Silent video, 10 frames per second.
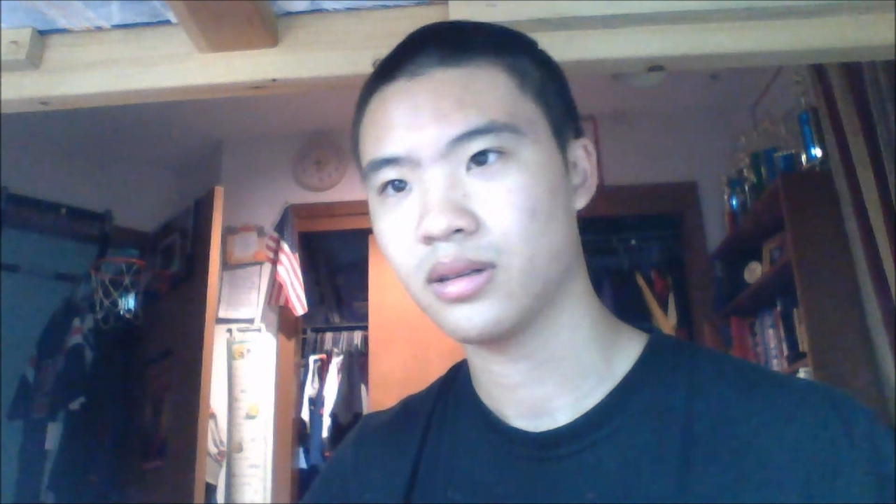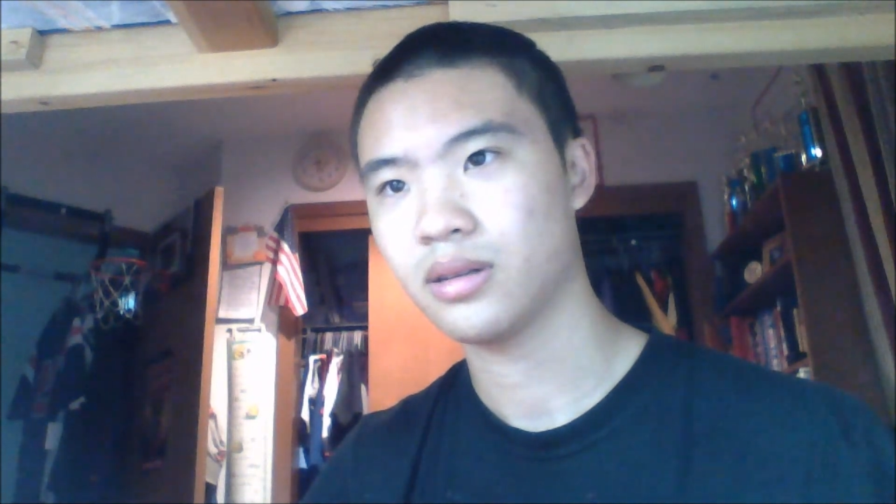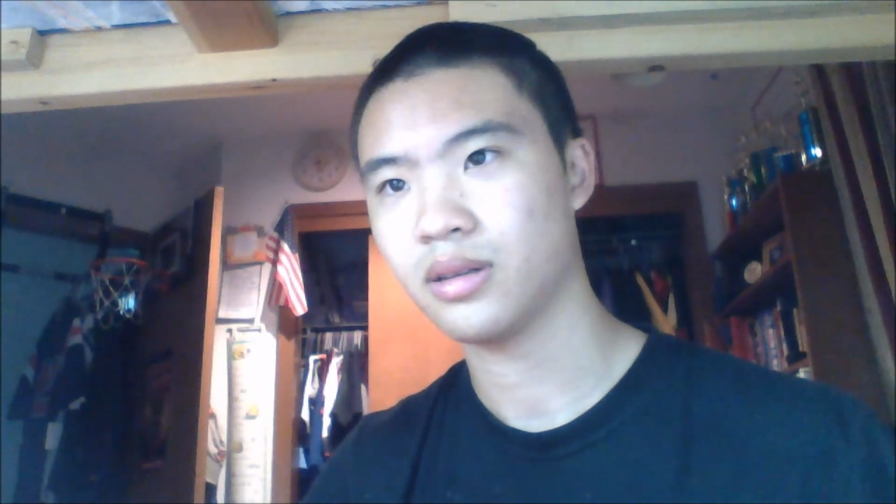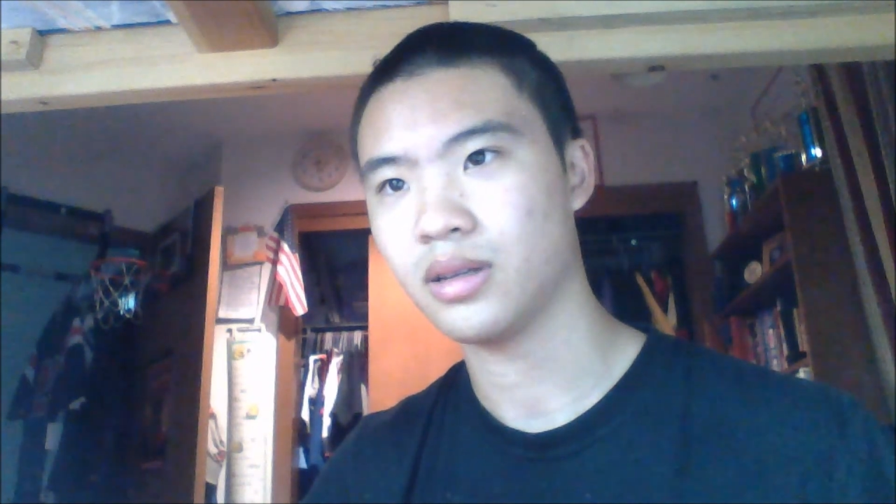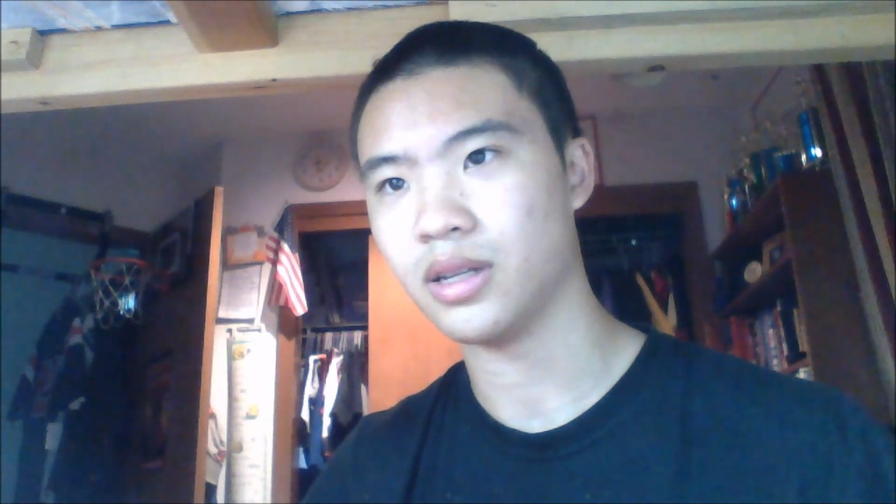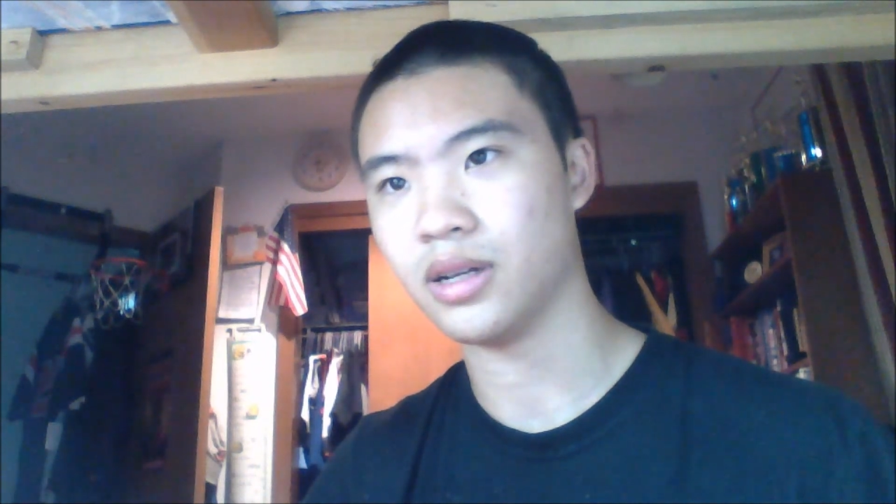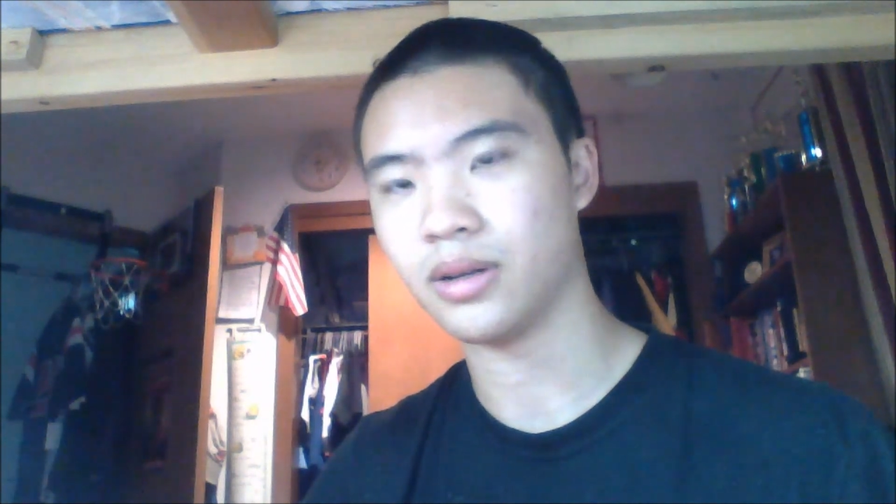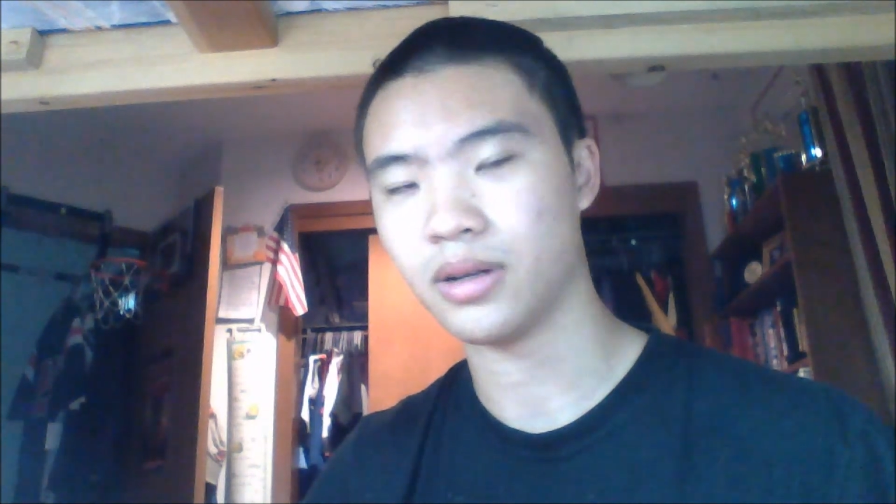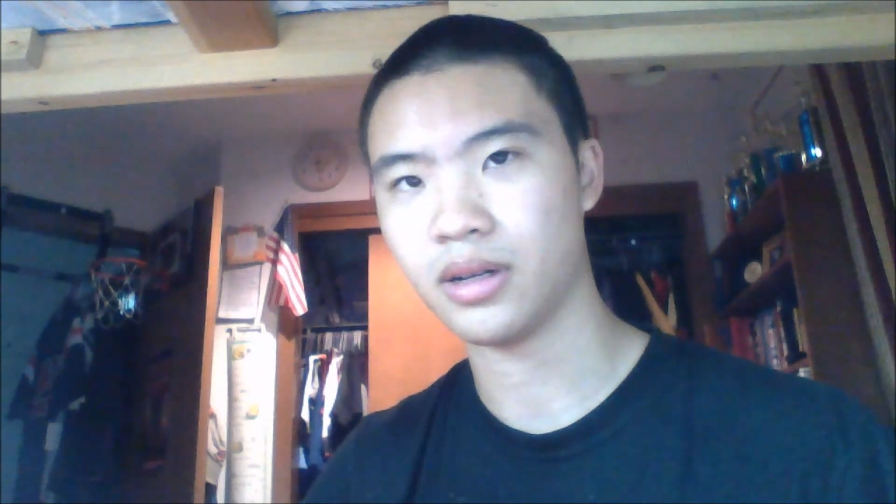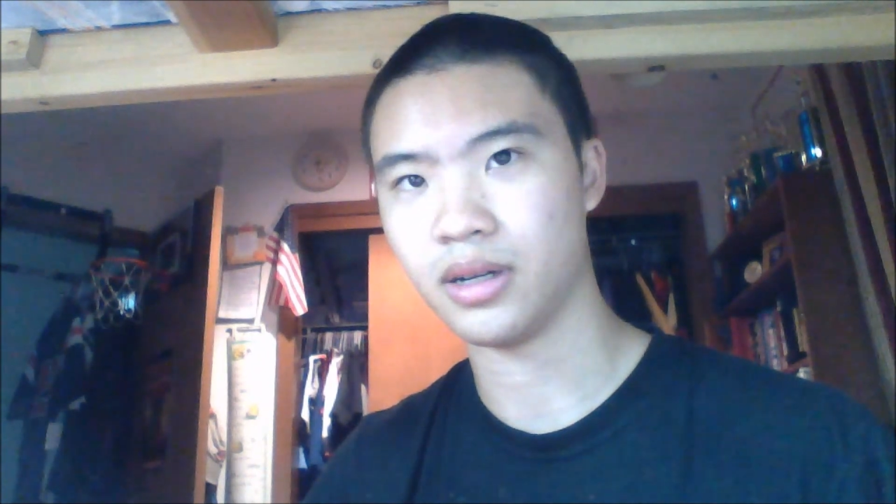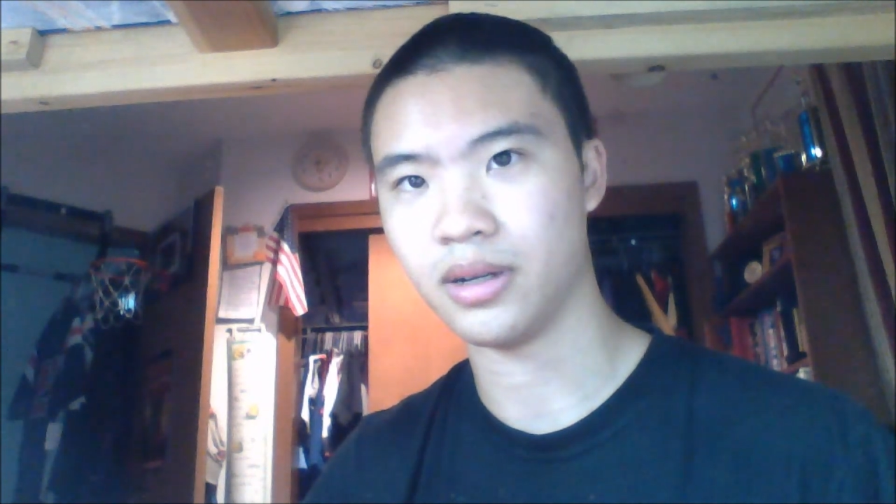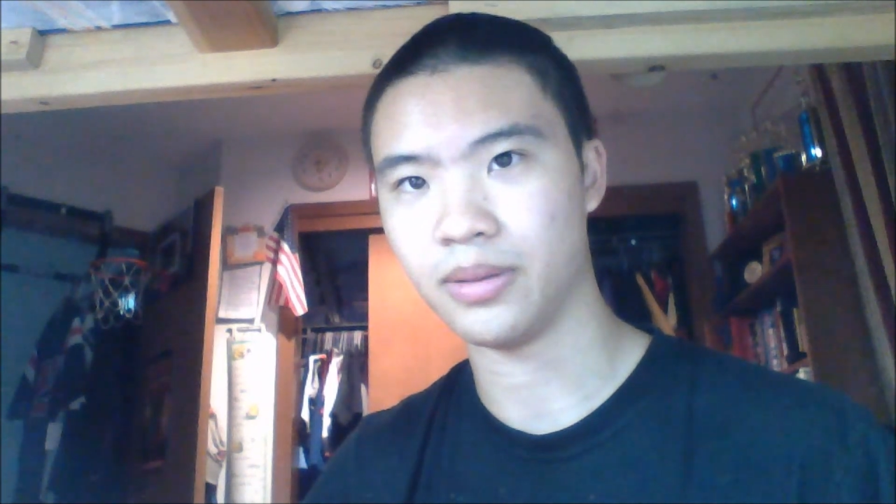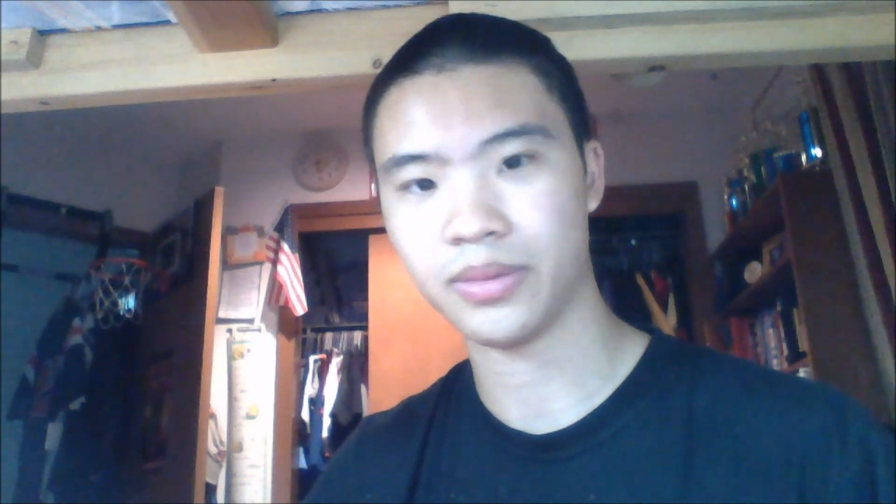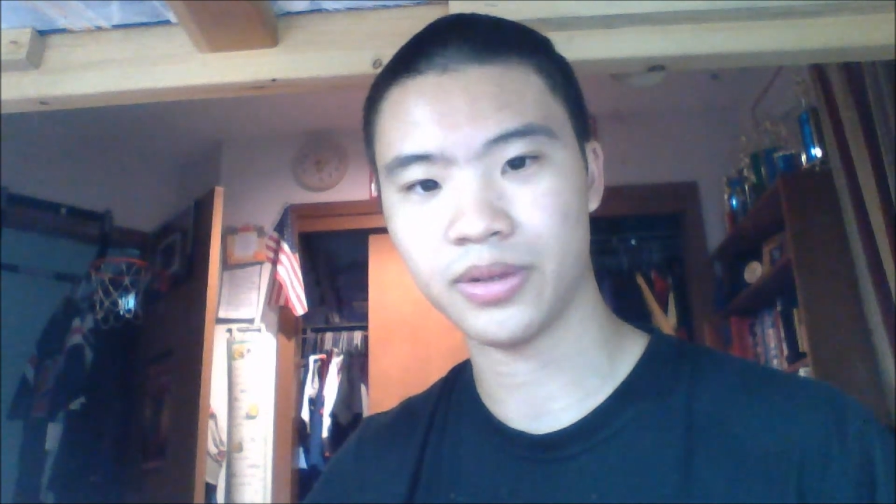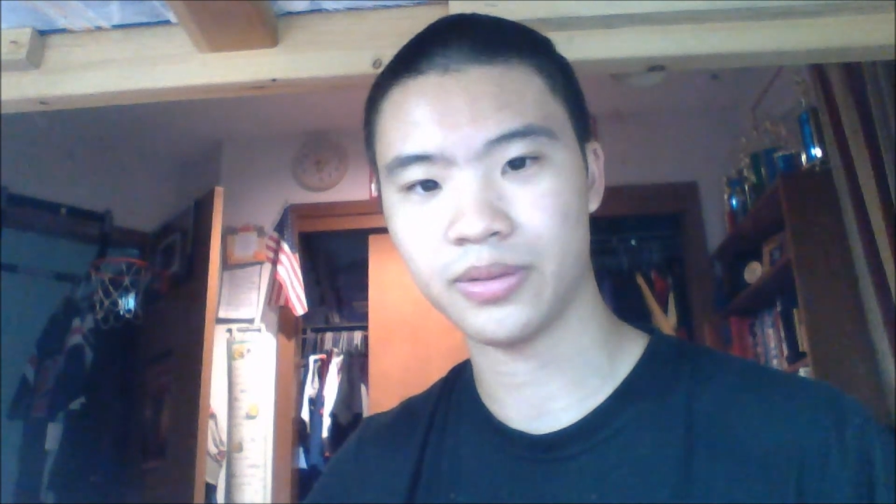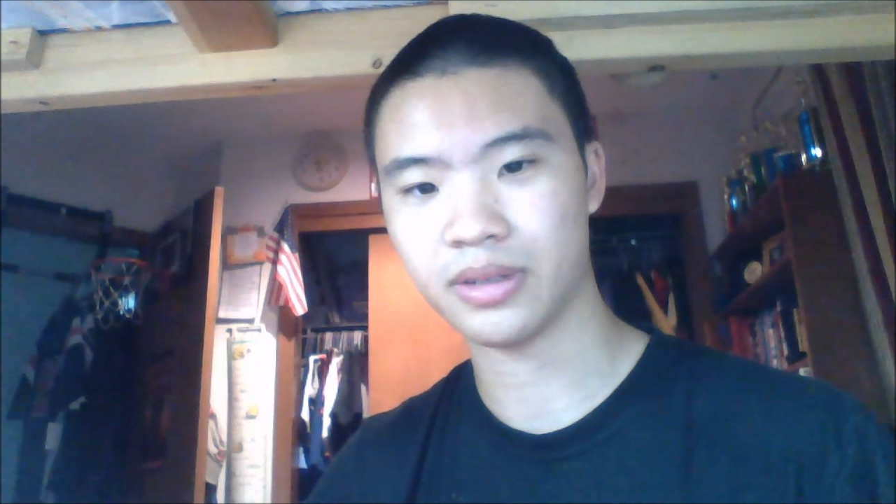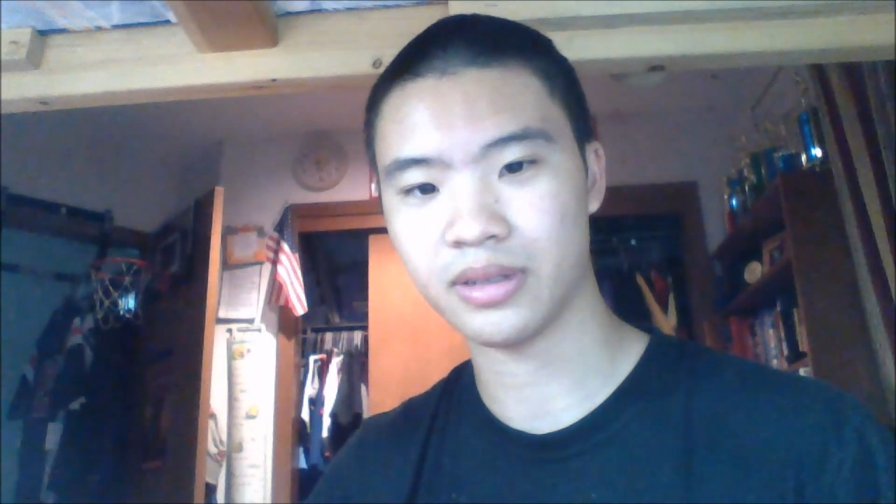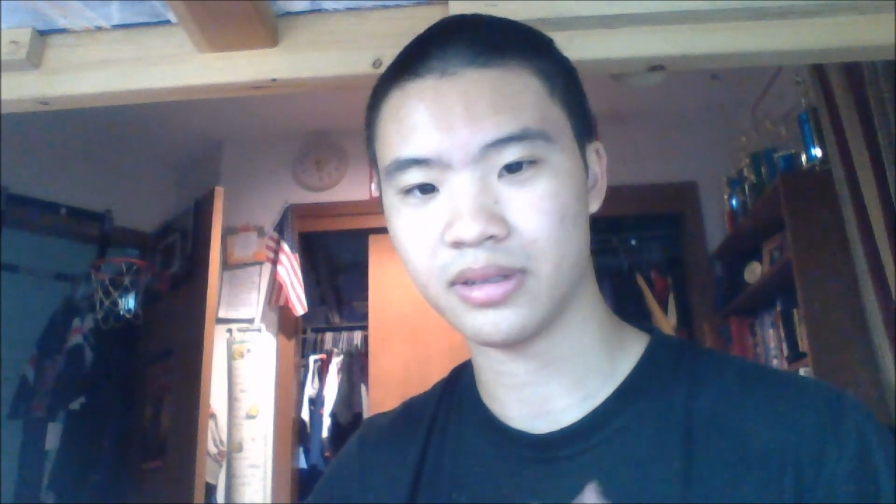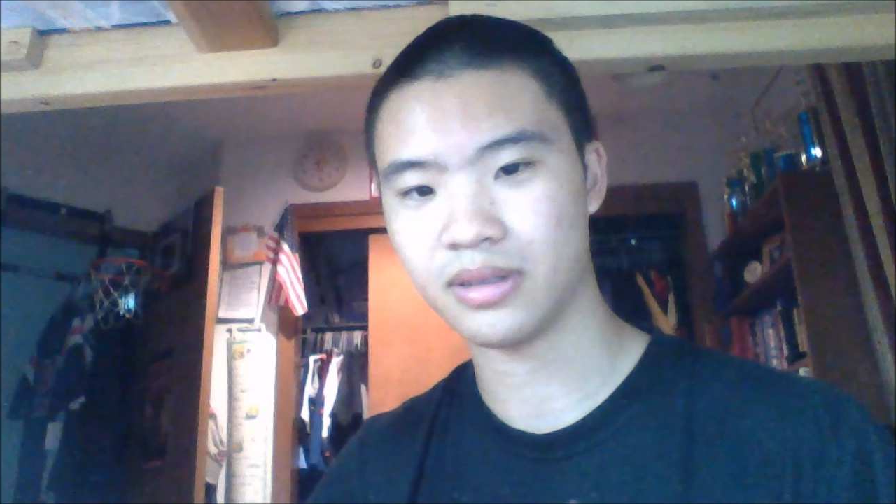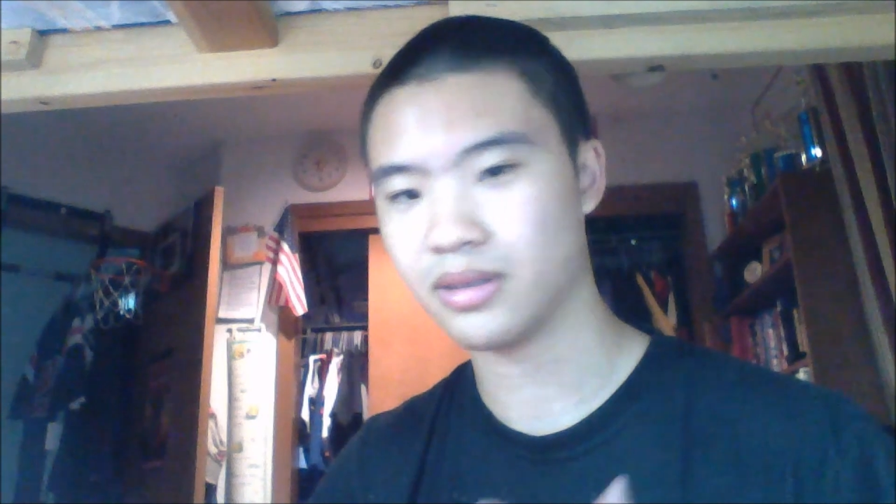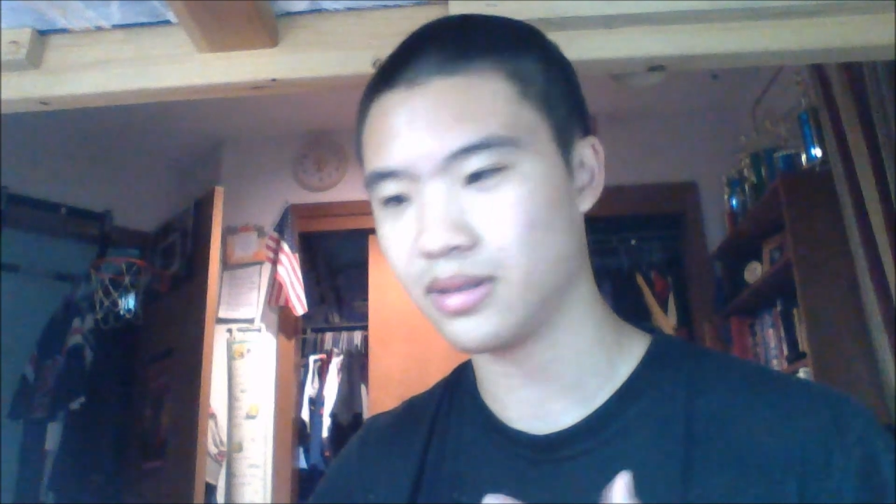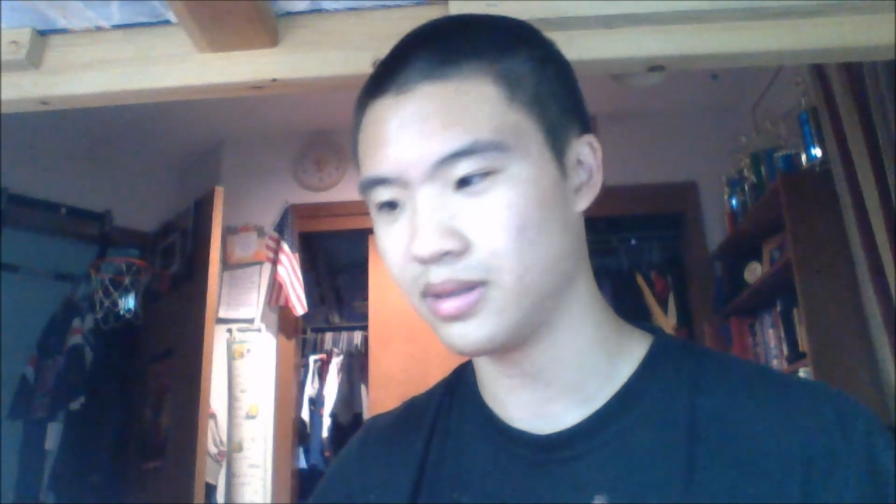it was